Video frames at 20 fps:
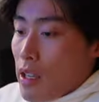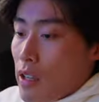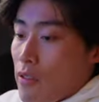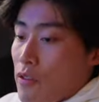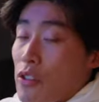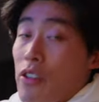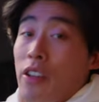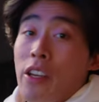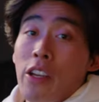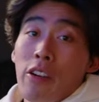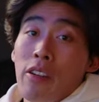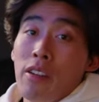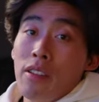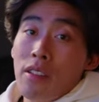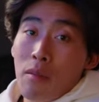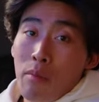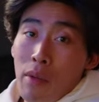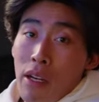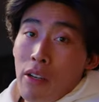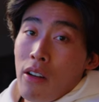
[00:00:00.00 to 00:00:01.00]
If you're
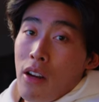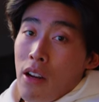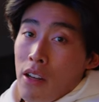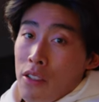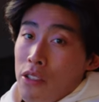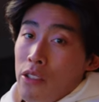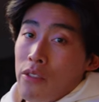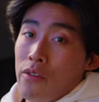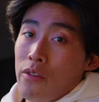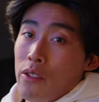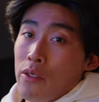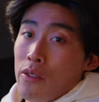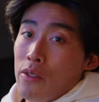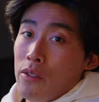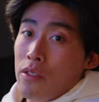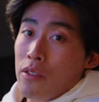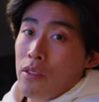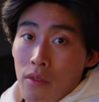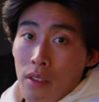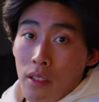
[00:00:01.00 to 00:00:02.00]
curious about
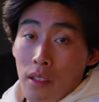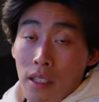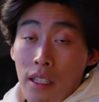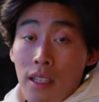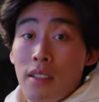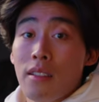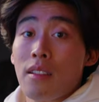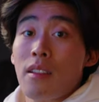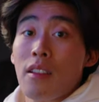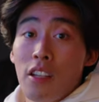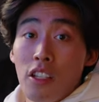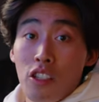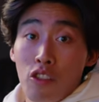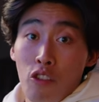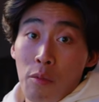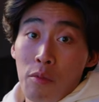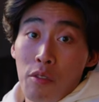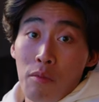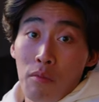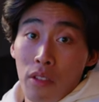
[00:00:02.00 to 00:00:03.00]
OsseoFuse, the link is in the
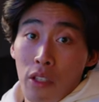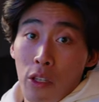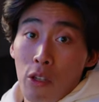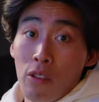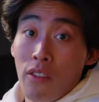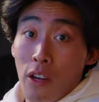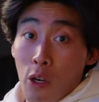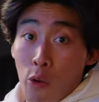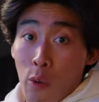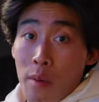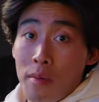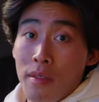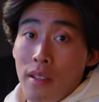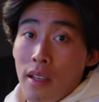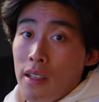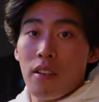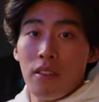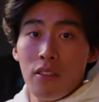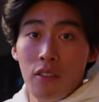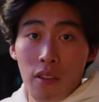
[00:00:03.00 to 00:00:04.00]
description below of our
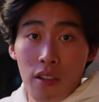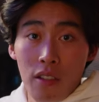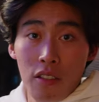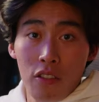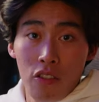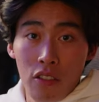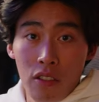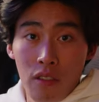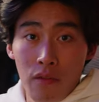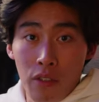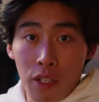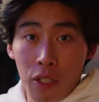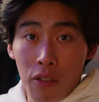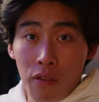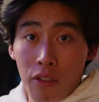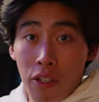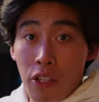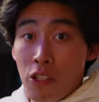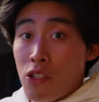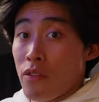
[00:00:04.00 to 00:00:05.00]
website. So this is just some video
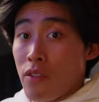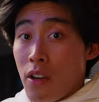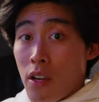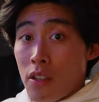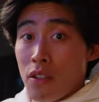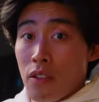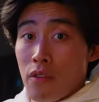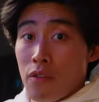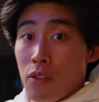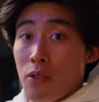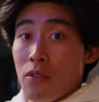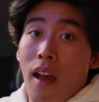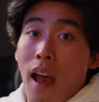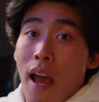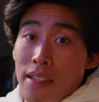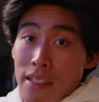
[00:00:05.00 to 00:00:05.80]
footage of OsseoFuse at